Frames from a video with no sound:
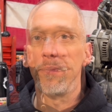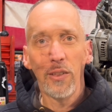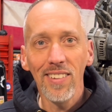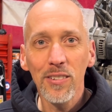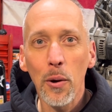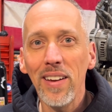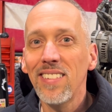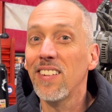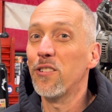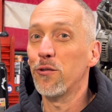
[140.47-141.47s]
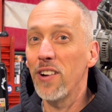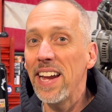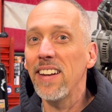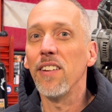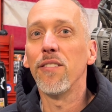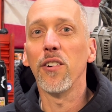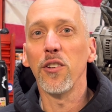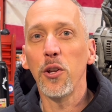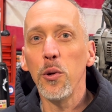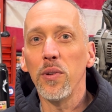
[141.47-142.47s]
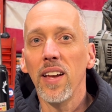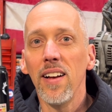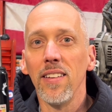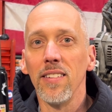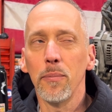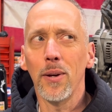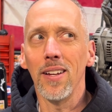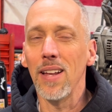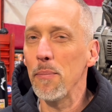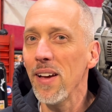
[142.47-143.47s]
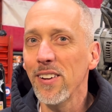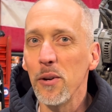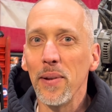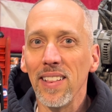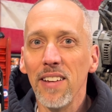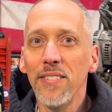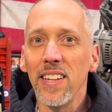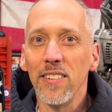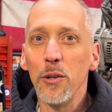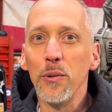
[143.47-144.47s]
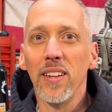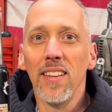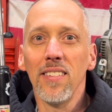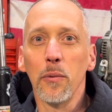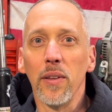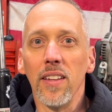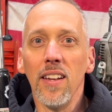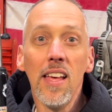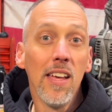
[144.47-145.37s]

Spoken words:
Now this hoist is rated for 2 tons, but I'm not going to be lifting 2 tons with it.